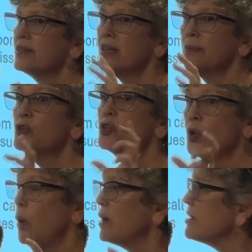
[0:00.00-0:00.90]
some
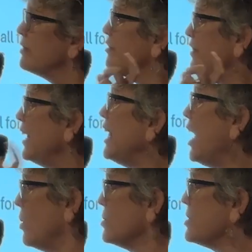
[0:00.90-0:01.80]
short
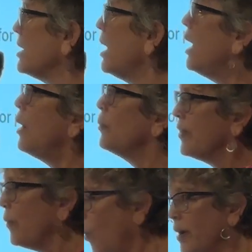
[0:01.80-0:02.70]
videos
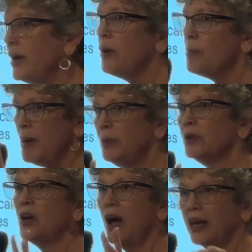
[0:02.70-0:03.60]
with ordinary
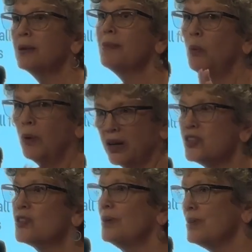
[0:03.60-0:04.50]
people talking about what
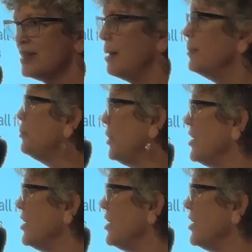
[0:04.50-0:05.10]
concerns them in